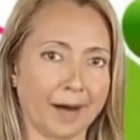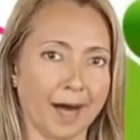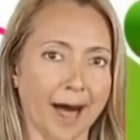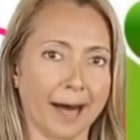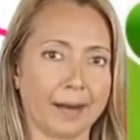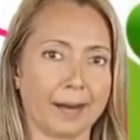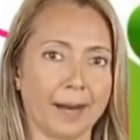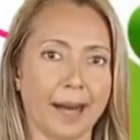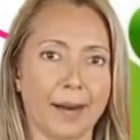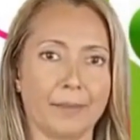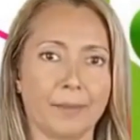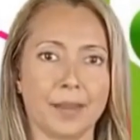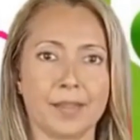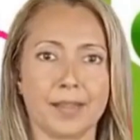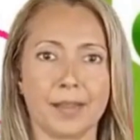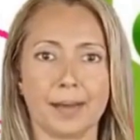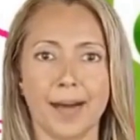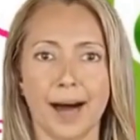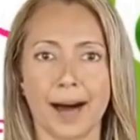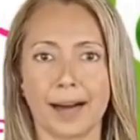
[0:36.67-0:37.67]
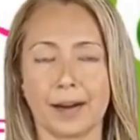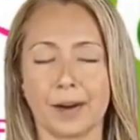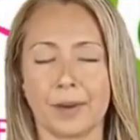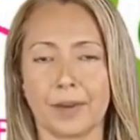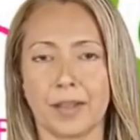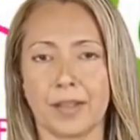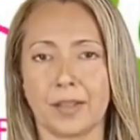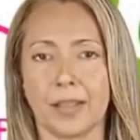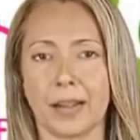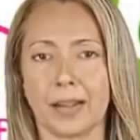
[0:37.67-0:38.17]
and leave us a like on
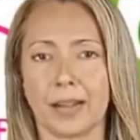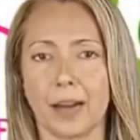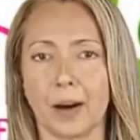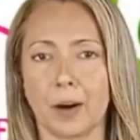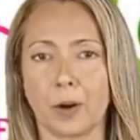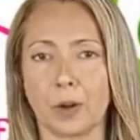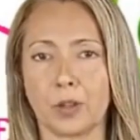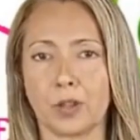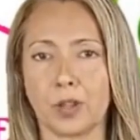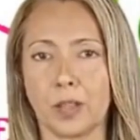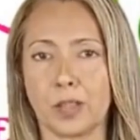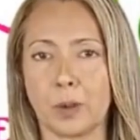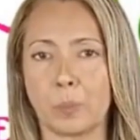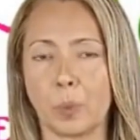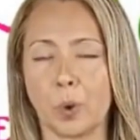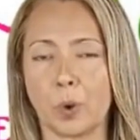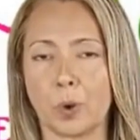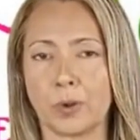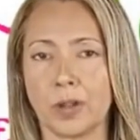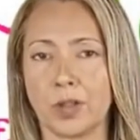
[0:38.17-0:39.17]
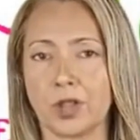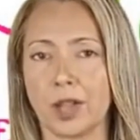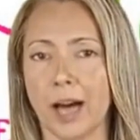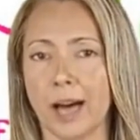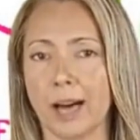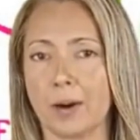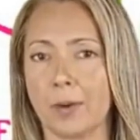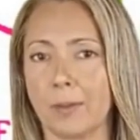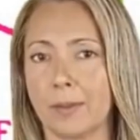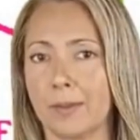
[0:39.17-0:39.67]
this video to support the
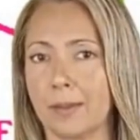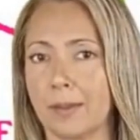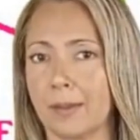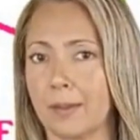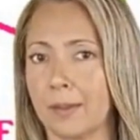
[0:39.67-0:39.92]
channel.